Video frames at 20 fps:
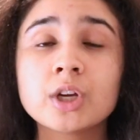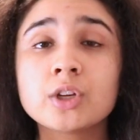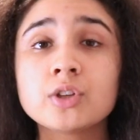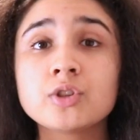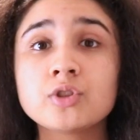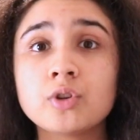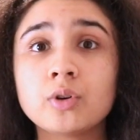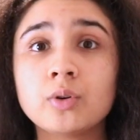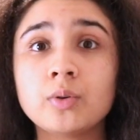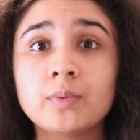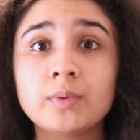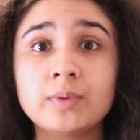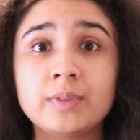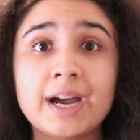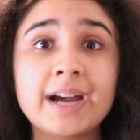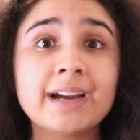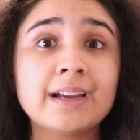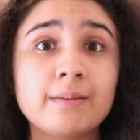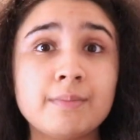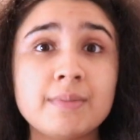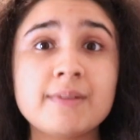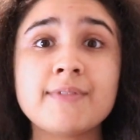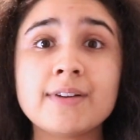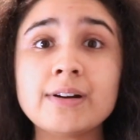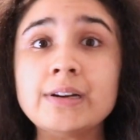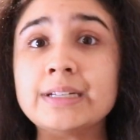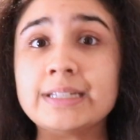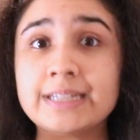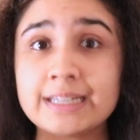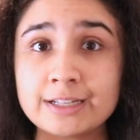So that can be
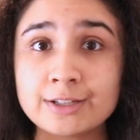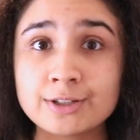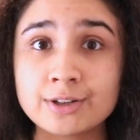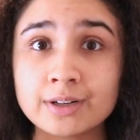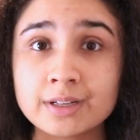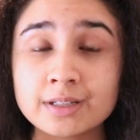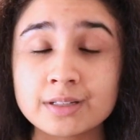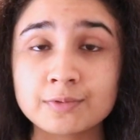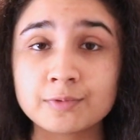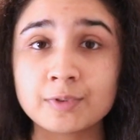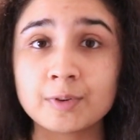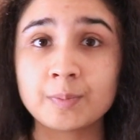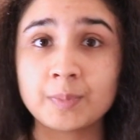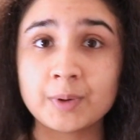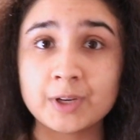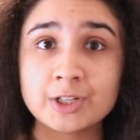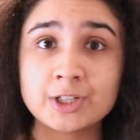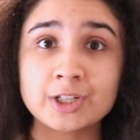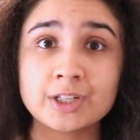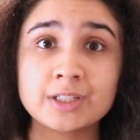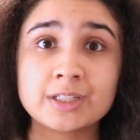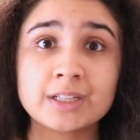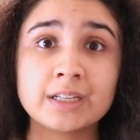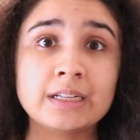very dangerous for patients,